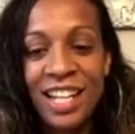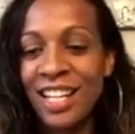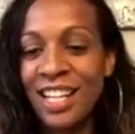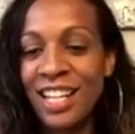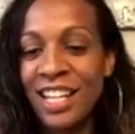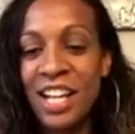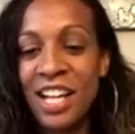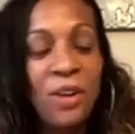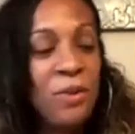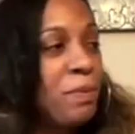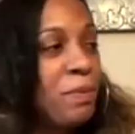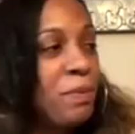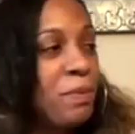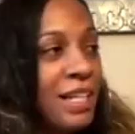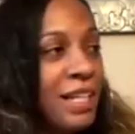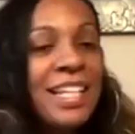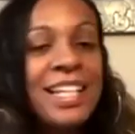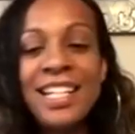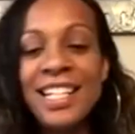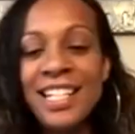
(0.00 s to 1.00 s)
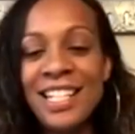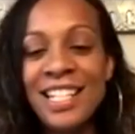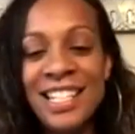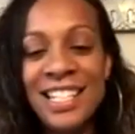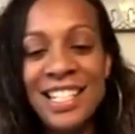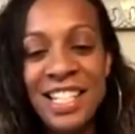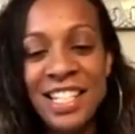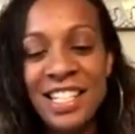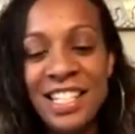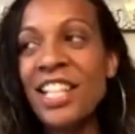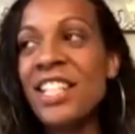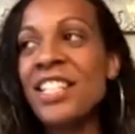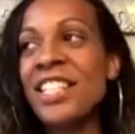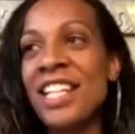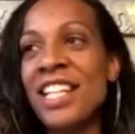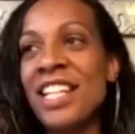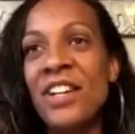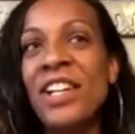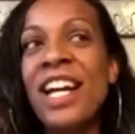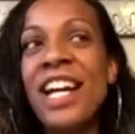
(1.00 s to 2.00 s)
oh, please, because I'll say,
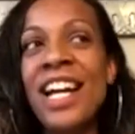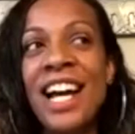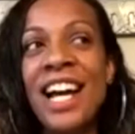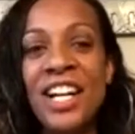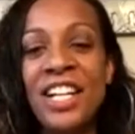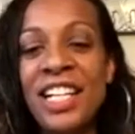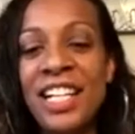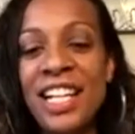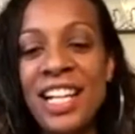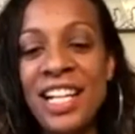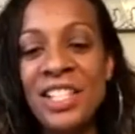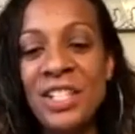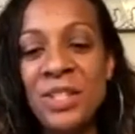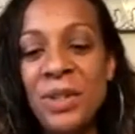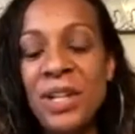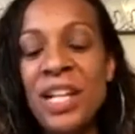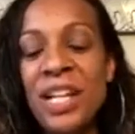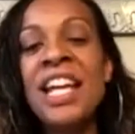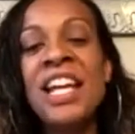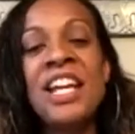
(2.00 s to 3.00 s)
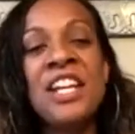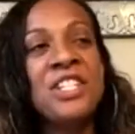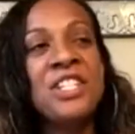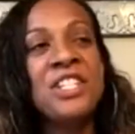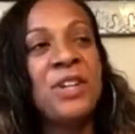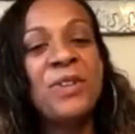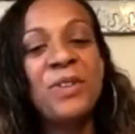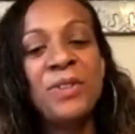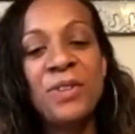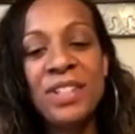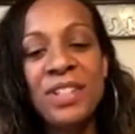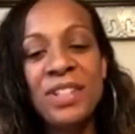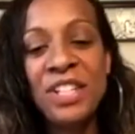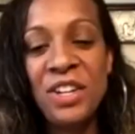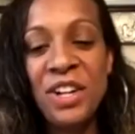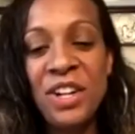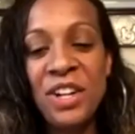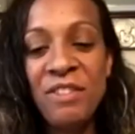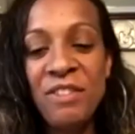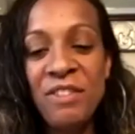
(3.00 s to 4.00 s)
okay, how can I do it? So you know,
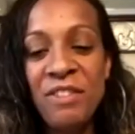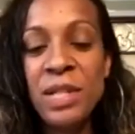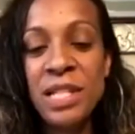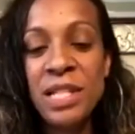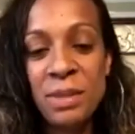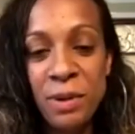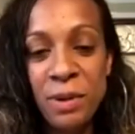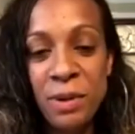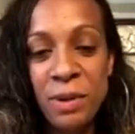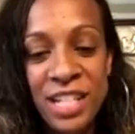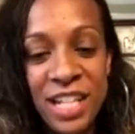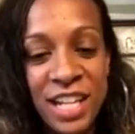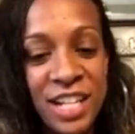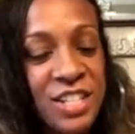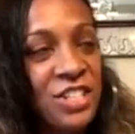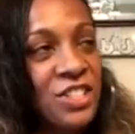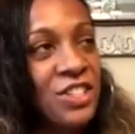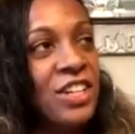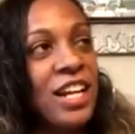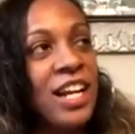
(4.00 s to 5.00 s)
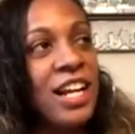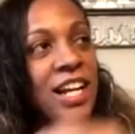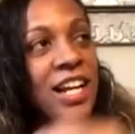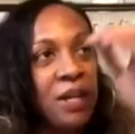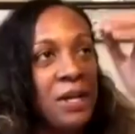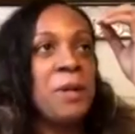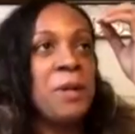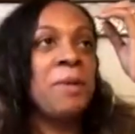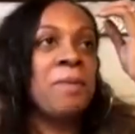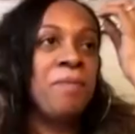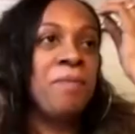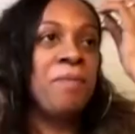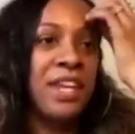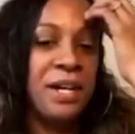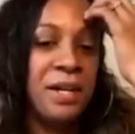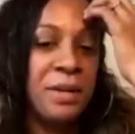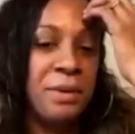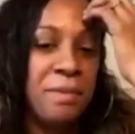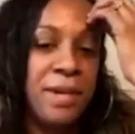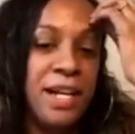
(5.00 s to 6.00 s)
after we spoke yesterday,
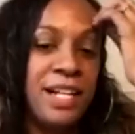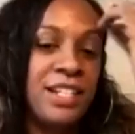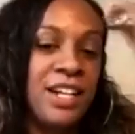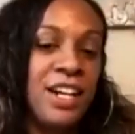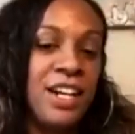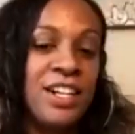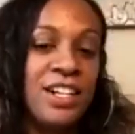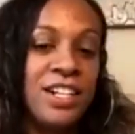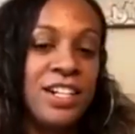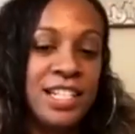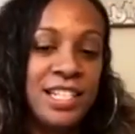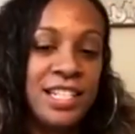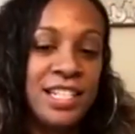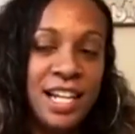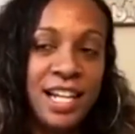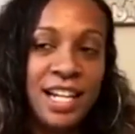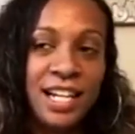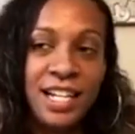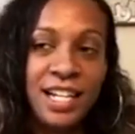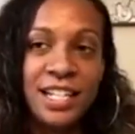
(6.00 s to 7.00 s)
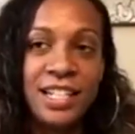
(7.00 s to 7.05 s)
uh, my daughter decided,